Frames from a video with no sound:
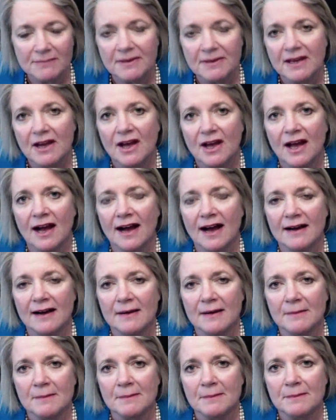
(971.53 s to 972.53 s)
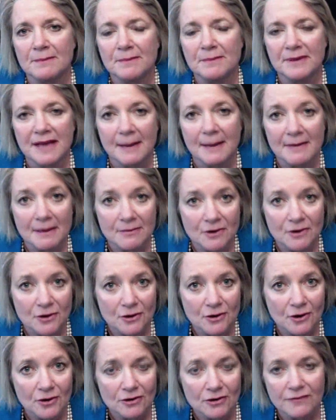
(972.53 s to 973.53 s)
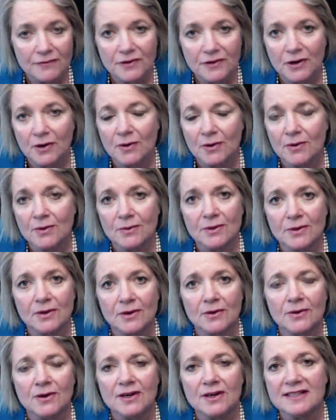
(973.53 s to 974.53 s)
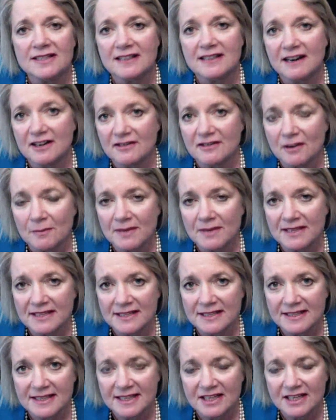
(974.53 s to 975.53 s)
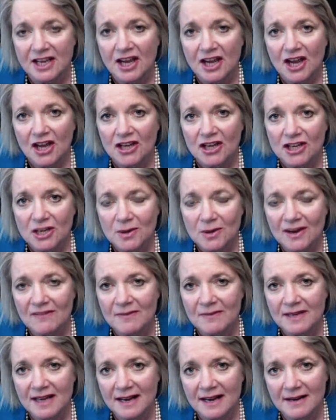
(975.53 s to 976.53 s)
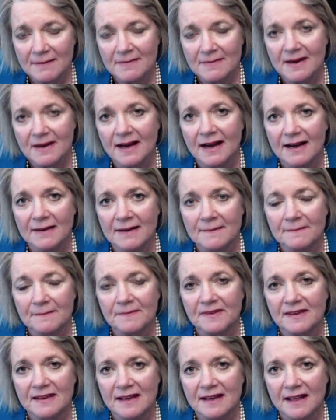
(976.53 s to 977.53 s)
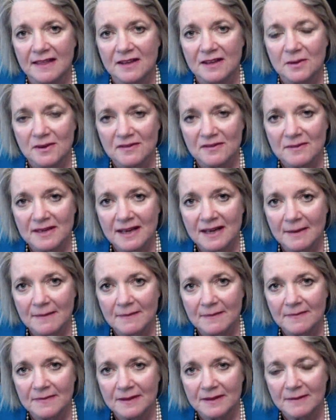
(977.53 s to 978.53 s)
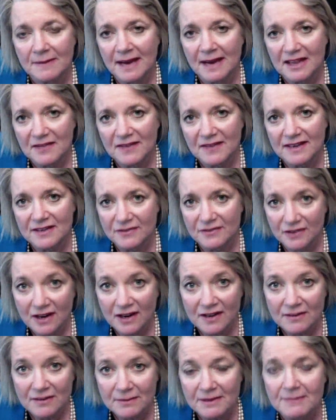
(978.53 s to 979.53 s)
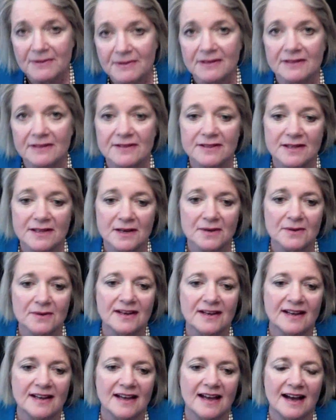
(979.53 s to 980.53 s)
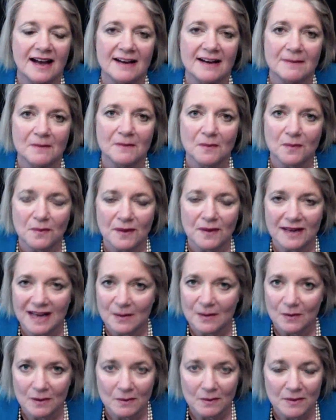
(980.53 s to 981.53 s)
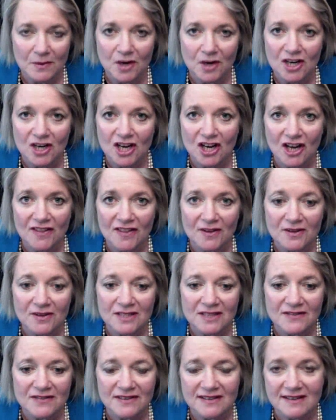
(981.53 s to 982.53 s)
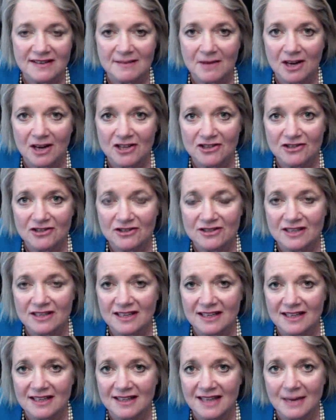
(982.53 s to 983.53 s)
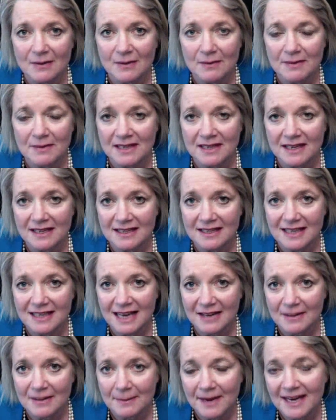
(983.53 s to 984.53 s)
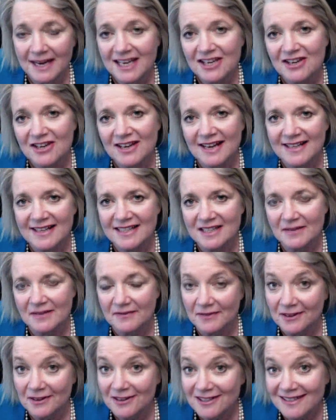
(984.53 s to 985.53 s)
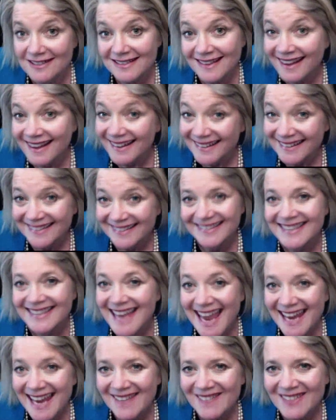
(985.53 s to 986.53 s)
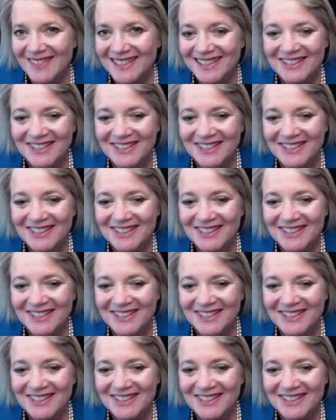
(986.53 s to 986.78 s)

um, becoming a broker owner of your own or starting your own business and you have become um, you have become the pathfinder for other people so um, again we'll be working on those different modules and they will be down the pike you guys are the first again yay for you